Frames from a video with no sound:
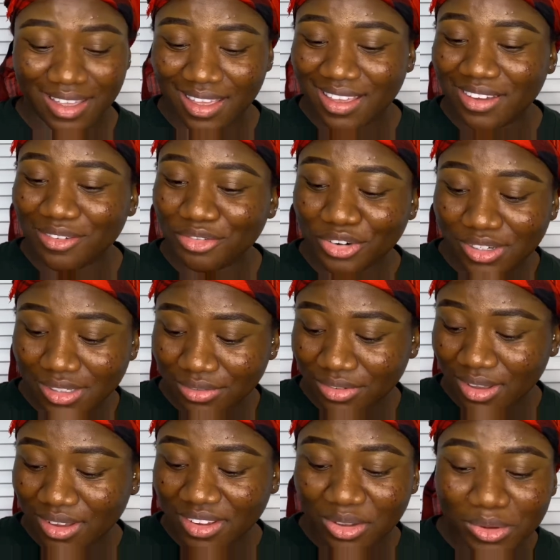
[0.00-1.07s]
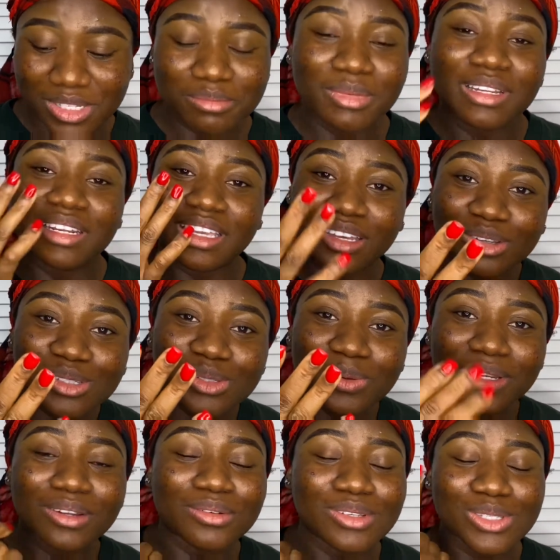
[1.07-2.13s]
First of all, it was my nails when I
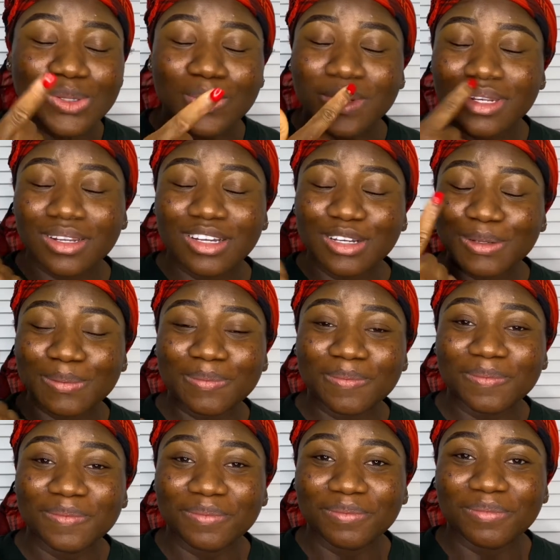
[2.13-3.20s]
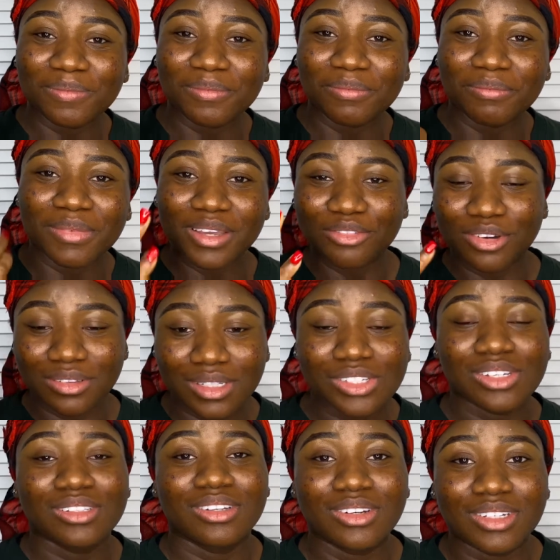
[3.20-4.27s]
was doing my foundation
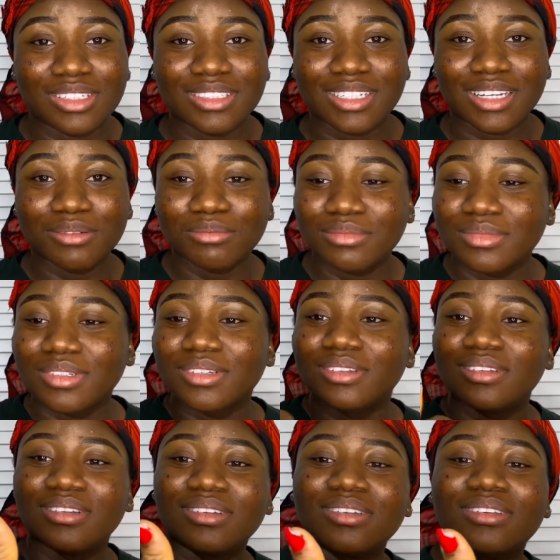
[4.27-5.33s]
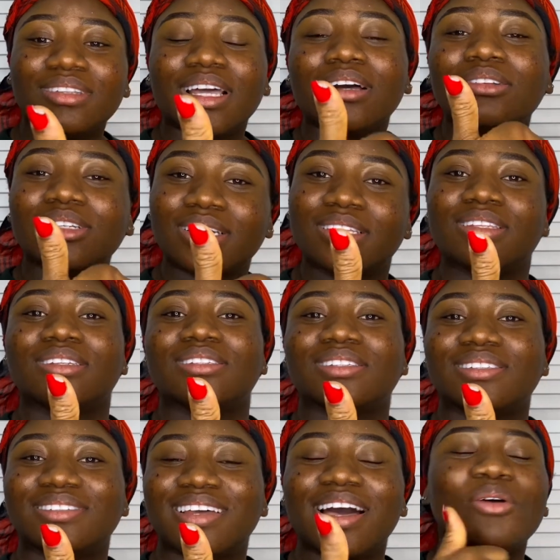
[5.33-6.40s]
the other time. Now look at this.
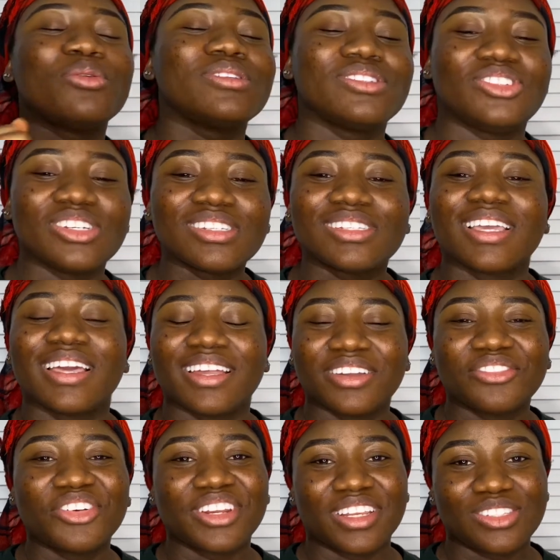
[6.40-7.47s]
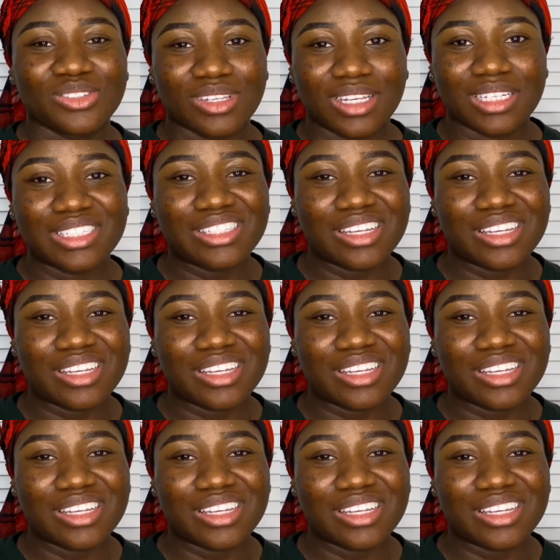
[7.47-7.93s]
I was just getting ready to like start